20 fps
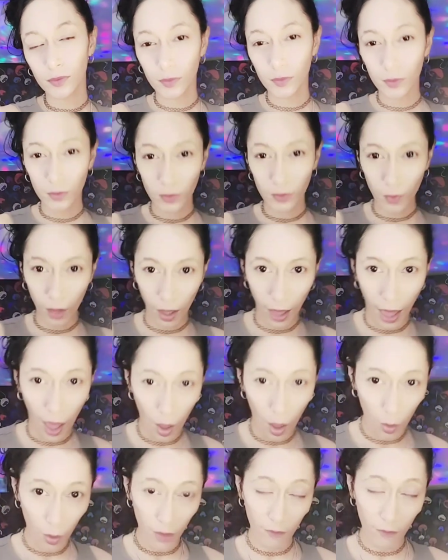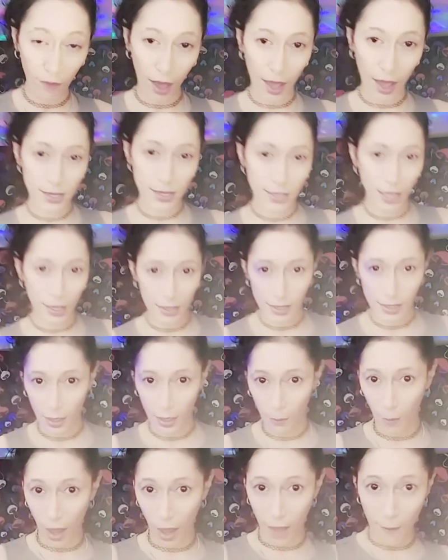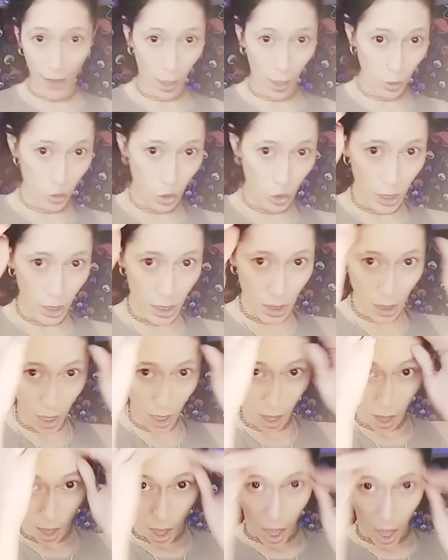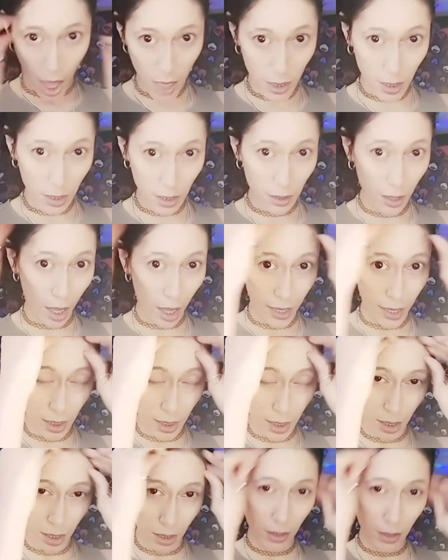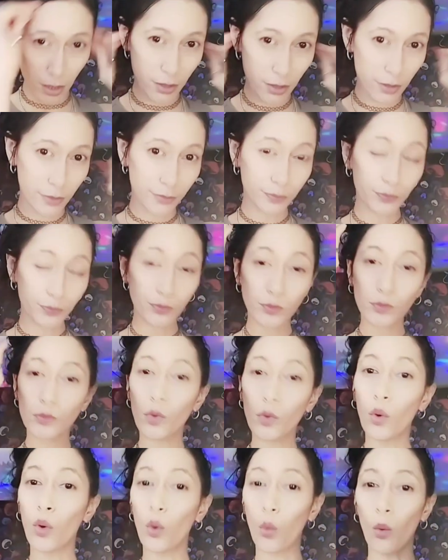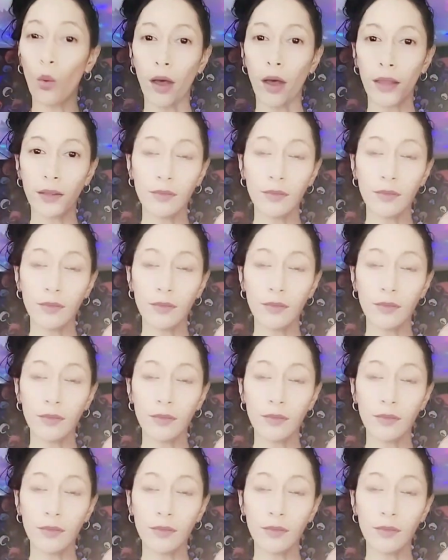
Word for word: how have I tested my boundaries as a scientist? Well, one,